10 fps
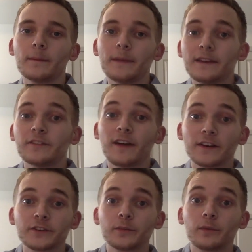
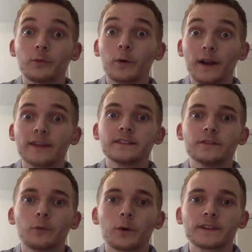manufactured before
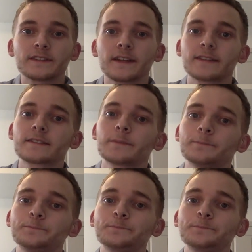1946.